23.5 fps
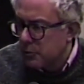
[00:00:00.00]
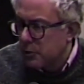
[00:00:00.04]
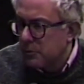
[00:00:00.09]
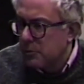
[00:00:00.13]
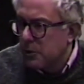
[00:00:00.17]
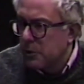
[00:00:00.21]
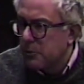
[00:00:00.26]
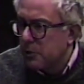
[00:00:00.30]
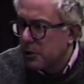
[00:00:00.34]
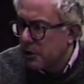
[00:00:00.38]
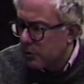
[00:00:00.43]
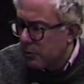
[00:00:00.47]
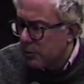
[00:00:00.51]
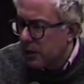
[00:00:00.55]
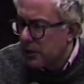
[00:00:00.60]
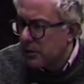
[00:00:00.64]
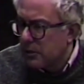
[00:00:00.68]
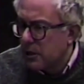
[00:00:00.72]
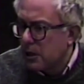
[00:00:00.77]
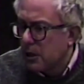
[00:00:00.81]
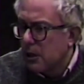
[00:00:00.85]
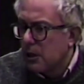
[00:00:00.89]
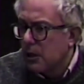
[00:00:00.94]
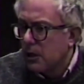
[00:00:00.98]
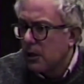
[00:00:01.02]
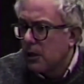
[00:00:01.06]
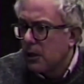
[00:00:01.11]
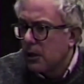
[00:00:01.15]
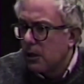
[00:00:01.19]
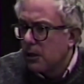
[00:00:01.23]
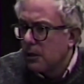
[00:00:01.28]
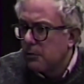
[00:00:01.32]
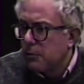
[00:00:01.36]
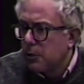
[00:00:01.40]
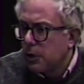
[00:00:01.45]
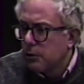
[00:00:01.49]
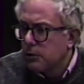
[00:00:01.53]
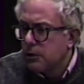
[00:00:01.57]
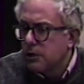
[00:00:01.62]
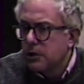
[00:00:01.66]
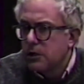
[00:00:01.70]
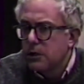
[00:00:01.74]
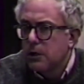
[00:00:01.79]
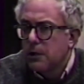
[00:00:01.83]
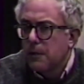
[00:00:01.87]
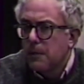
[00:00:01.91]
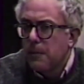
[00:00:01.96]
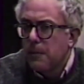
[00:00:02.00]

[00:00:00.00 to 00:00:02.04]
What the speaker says: where people can rent boats,